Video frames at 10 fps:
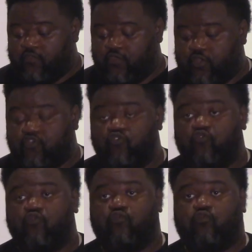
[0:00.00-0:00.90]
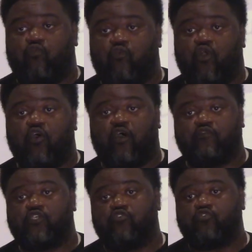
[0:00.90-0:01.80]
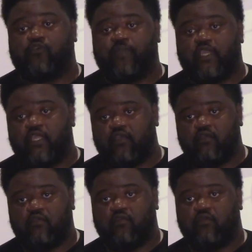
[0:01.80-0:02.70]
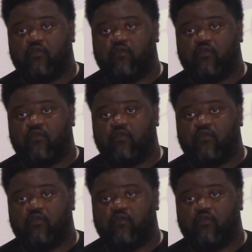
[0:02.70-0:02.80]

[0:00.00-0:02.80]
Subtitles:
the new world of social media,